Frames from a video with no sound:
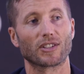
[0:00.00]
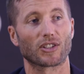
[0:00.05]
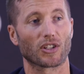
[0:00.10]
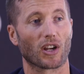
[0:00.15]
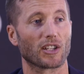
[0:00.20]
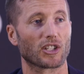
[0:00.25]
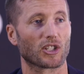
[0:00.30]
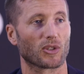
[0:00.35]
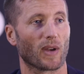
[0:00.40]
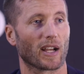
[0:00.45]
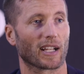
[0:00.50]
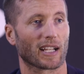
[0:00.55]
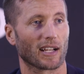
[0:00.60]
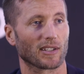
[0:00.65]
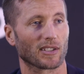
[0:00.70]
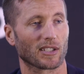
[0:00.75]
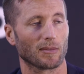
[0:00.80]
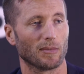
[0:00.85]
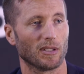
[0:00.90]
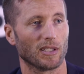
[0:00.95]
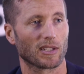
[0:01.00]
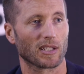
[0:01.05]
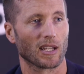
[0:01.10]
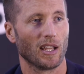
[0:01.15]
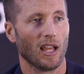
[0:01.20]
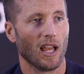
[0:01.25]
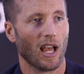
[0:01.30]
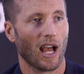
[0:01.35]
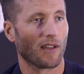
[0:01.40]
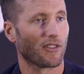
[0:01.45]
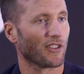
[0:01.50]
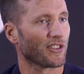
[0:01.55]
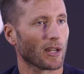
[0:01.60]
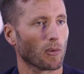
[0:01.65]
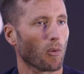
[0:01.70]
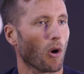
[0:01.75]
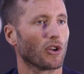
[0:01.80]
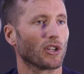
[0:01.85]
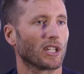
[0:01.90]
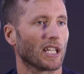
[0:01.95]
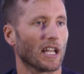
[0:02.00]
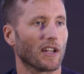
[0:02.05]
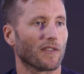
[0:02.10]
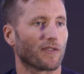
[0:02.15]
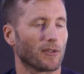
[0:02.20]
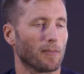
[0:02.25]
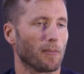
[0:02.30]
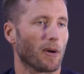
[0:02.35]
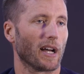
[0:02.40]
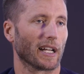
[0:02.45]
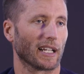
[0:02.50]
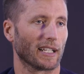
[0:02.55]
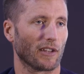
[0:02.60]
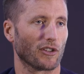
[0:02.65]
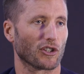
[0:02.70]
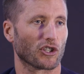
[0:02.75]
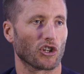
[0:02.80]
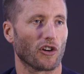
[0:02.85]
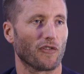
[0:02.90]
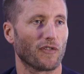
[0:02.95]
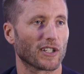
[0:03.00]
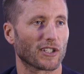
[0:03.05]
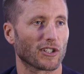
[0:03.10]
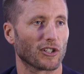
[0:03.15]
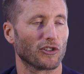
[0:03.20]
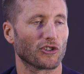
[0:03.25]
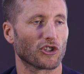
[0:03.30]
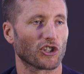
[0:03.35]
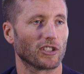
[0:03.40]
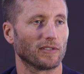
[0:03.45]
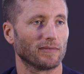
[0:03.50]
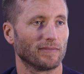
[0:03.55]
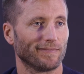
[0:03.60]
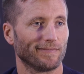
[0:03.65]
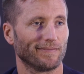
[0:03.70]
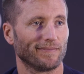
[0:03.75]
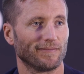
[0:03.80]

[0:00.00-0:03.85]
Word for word: insights to our customers uh, that they won't get from buying another software solution